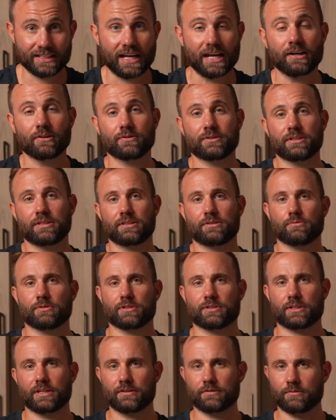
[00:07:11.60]
ounces,
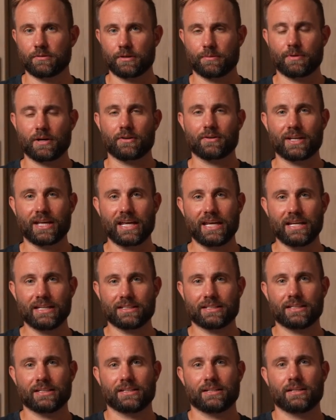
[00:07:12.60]
which gives me about
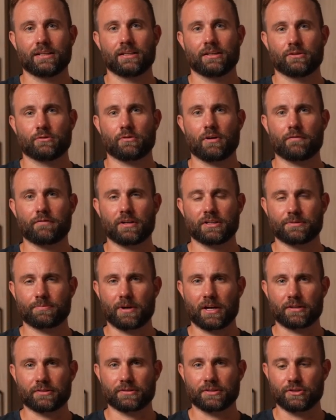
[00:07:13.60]
8 12-ounce
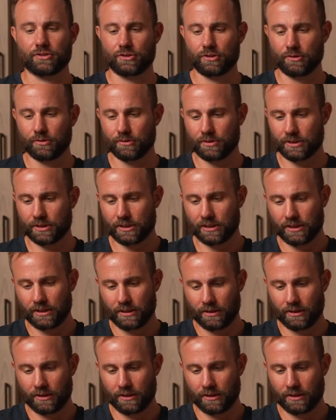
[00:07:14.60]
bottles of juice,